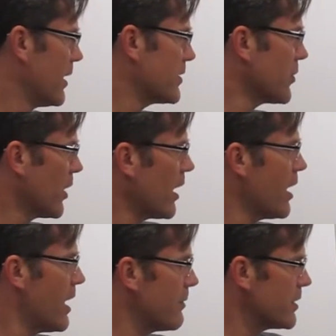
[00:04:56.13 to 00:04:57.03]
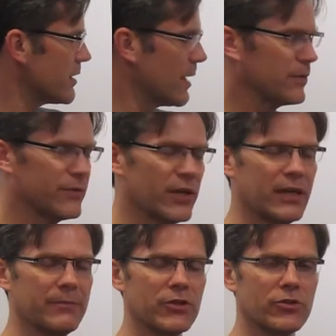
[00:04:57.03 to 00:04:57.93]
And so a common type of
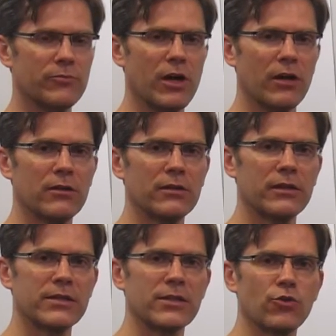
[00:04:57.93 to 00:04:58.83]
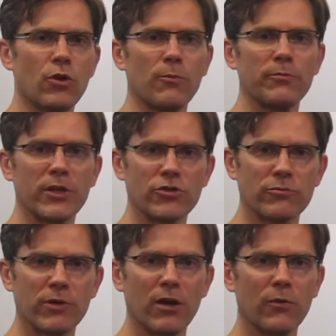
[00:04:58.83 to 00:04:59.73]
finite mixture model is a normal
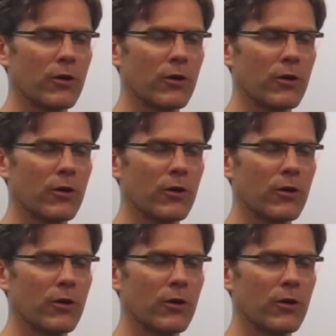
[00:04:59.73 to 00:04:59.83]
mixture model,